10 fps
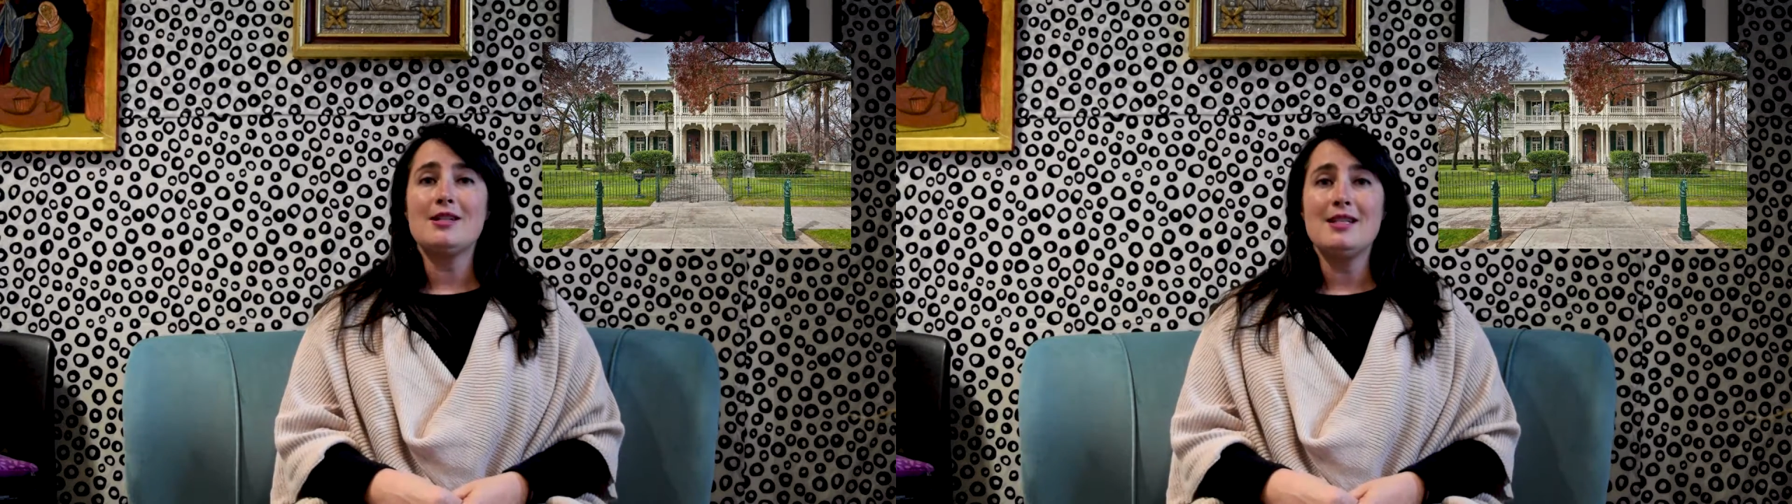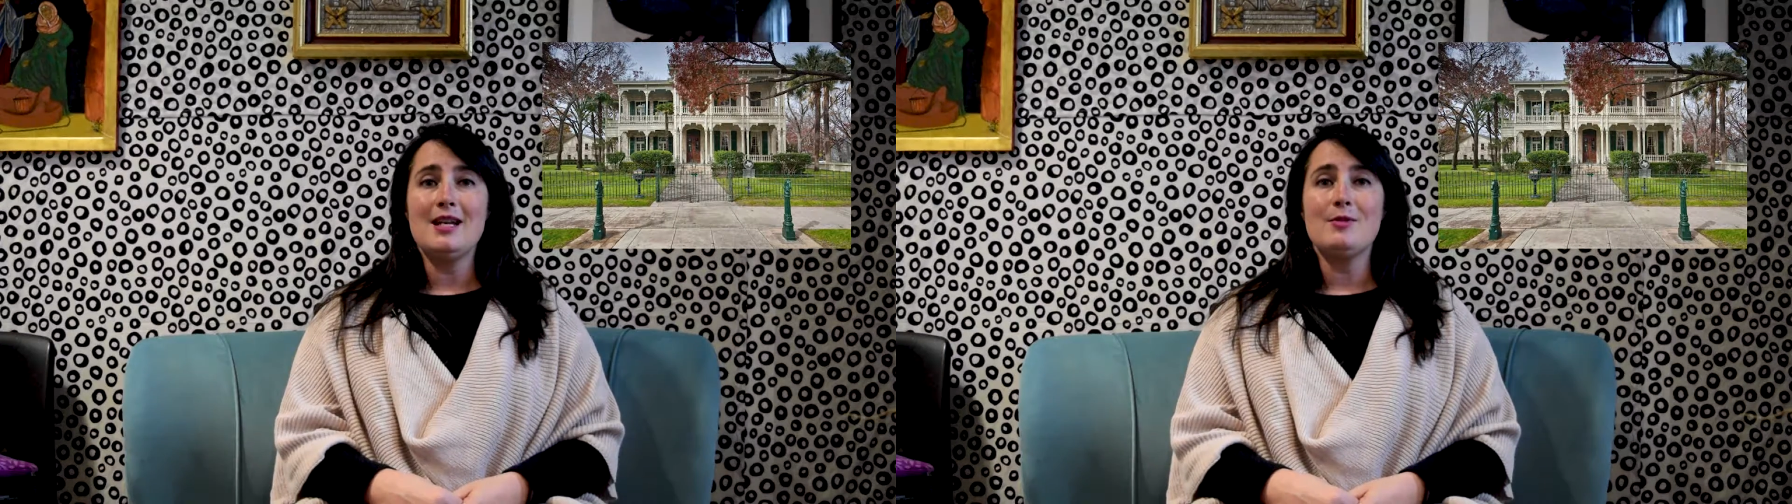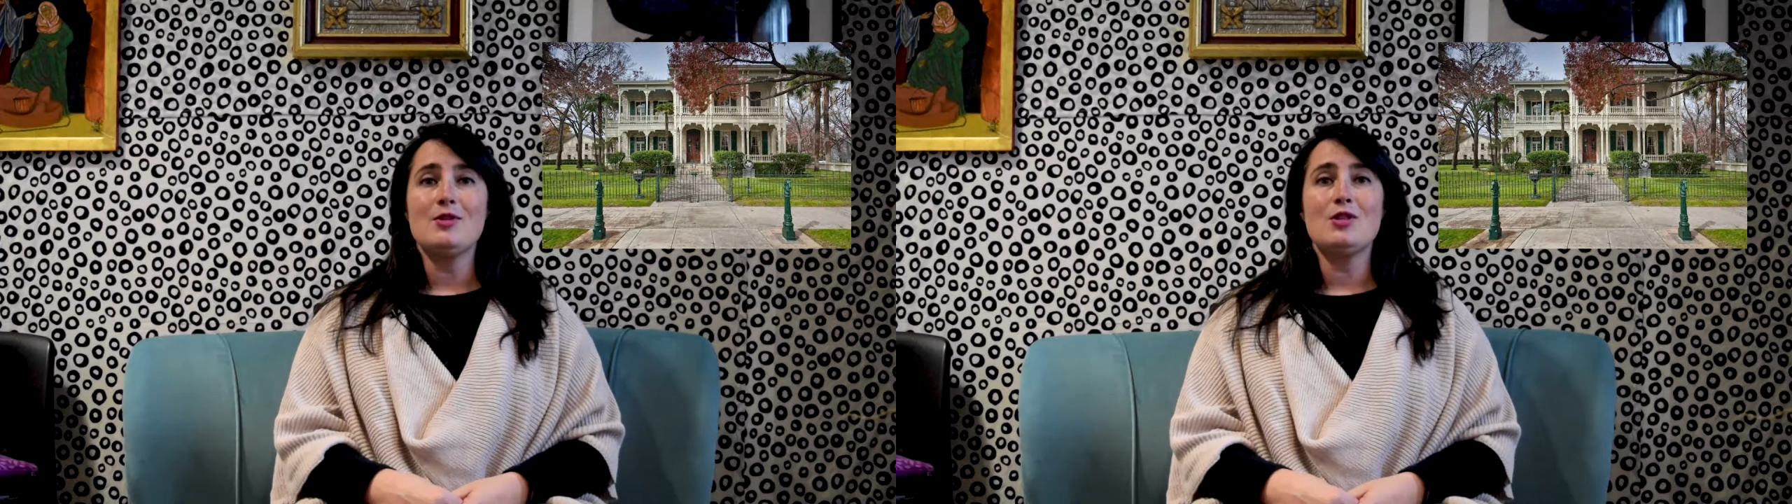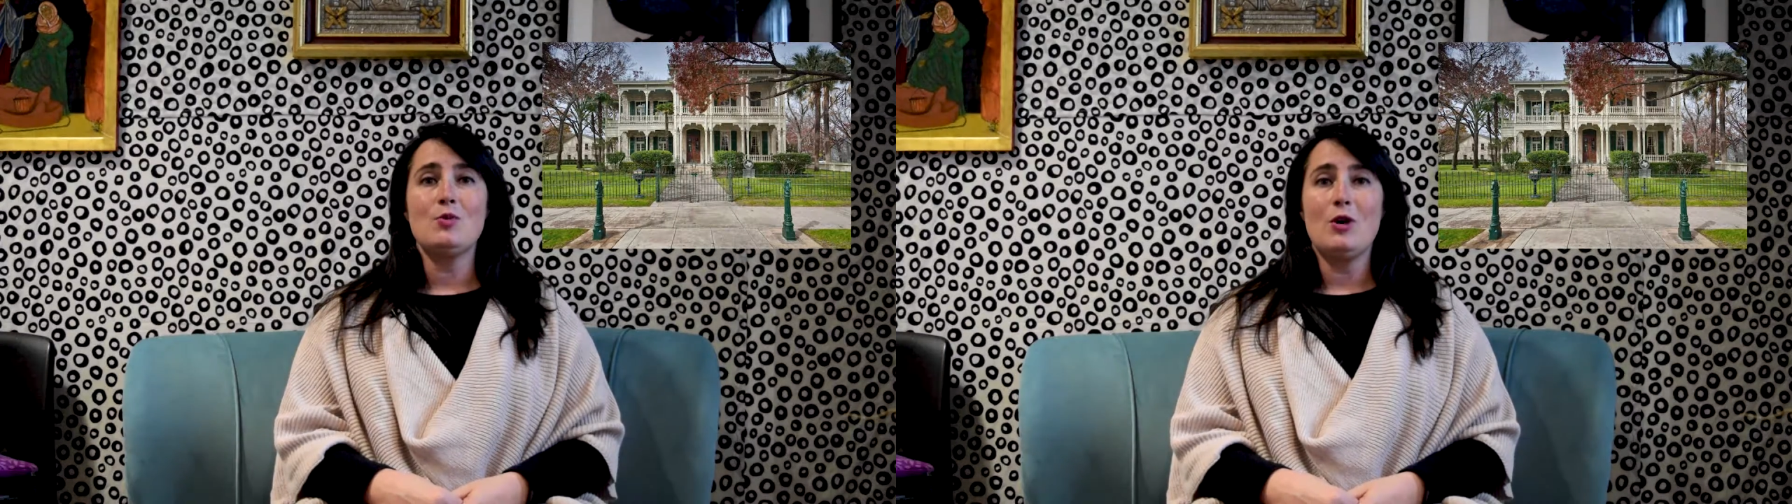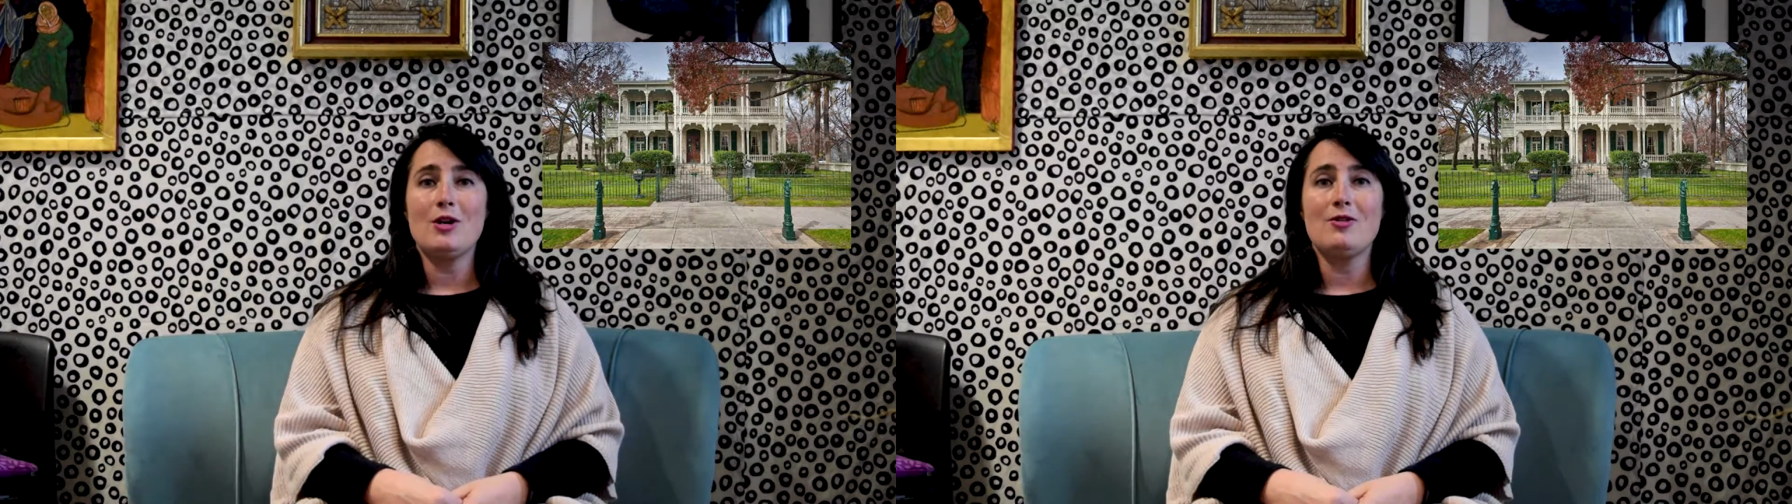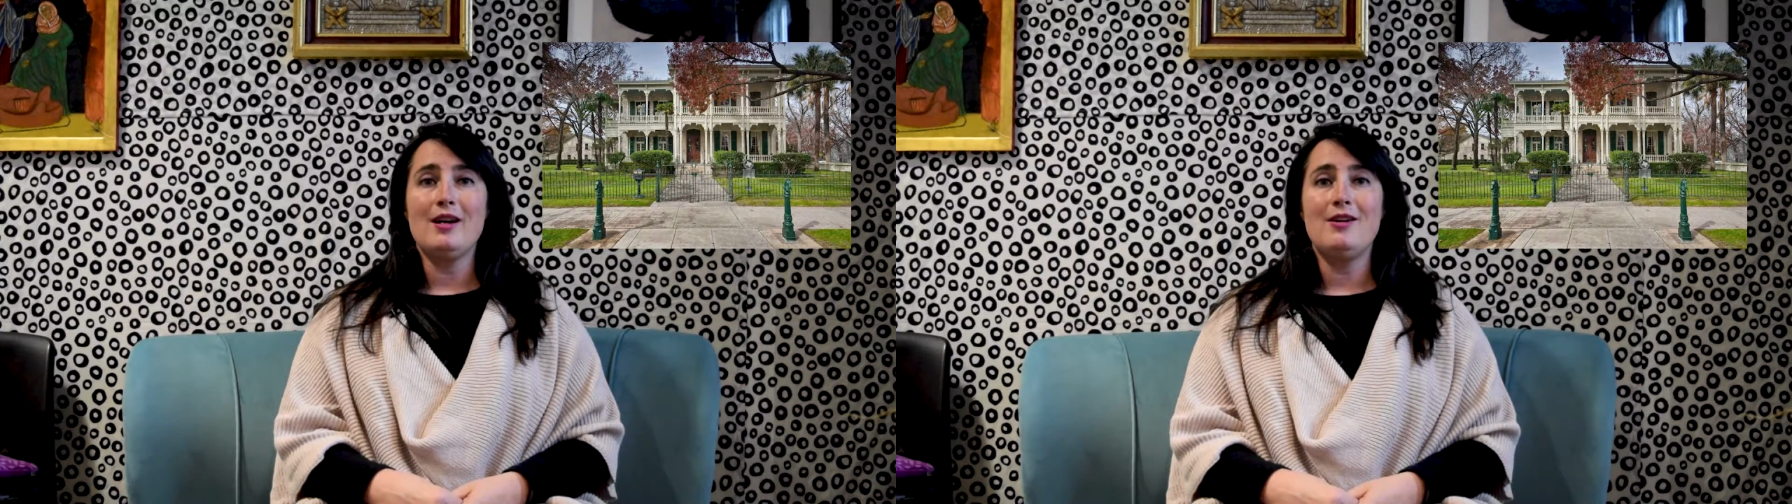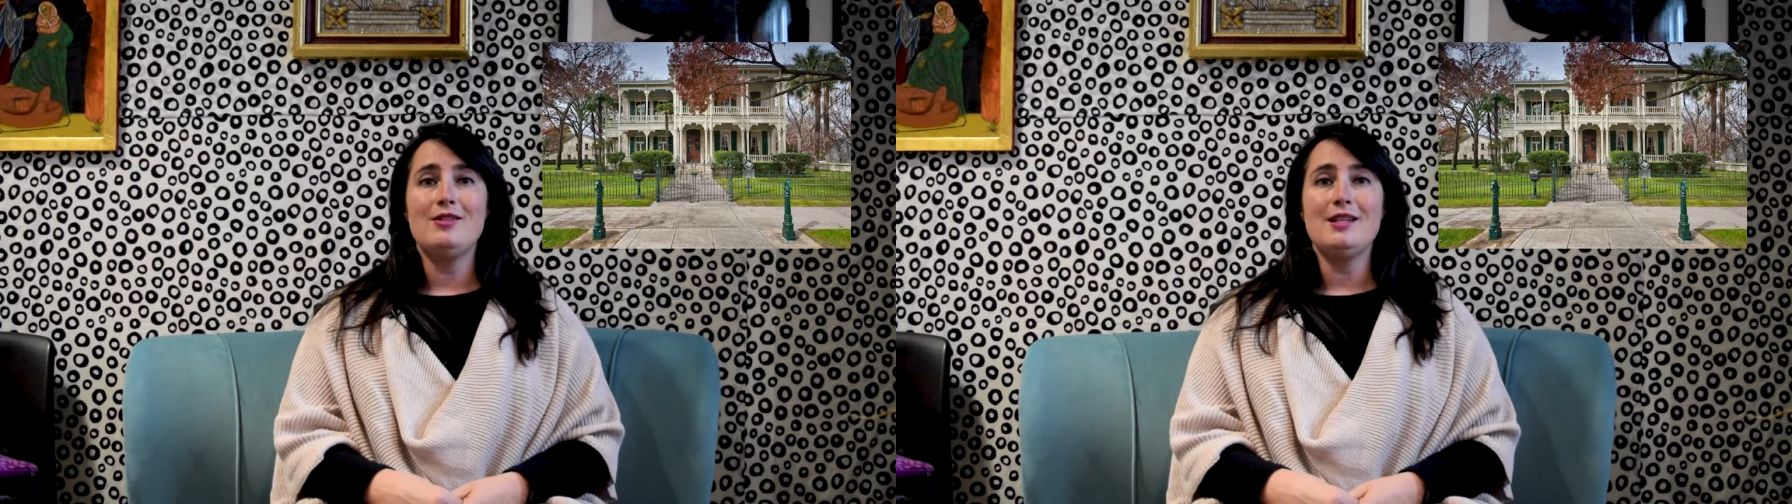to neighbors and walk around